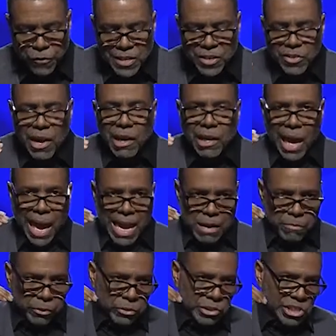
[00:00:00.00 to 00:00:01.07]
is
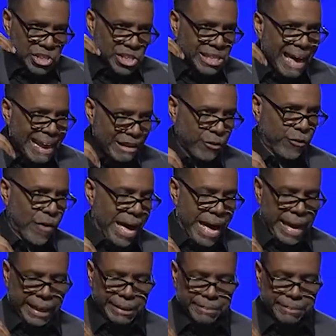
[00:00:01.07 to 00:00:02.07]
unable to satisfy.